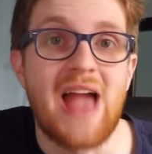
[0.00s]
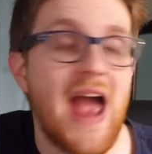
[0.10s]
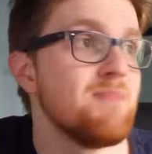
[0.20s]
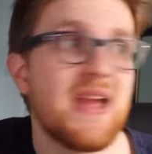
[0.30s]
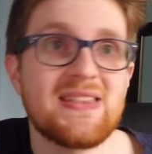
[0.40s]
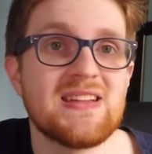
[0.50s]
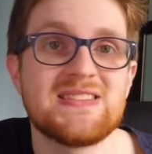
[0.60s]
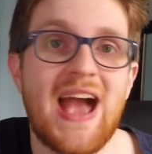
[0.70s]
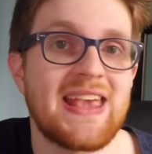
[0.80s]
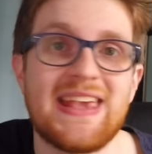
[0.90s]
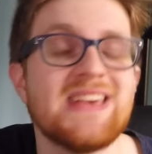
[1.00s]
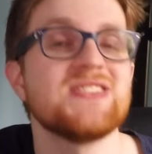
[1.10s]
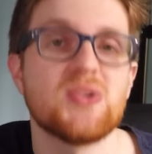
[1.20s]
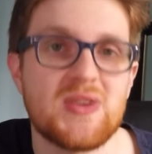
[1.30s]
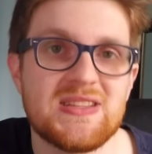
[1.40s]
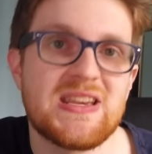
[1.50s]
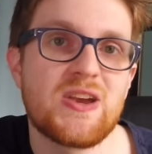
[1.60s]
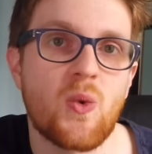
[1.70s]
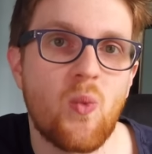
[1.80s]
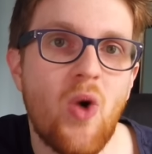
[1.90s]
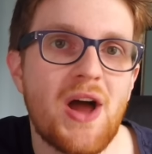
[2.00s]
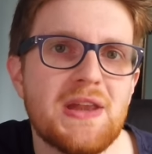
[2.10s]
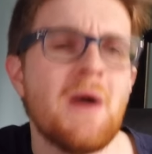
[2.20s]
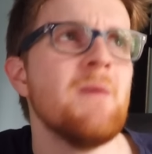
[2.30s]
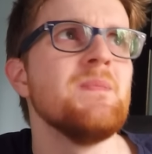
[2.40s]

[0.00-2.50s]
and make the deck easily tier 1,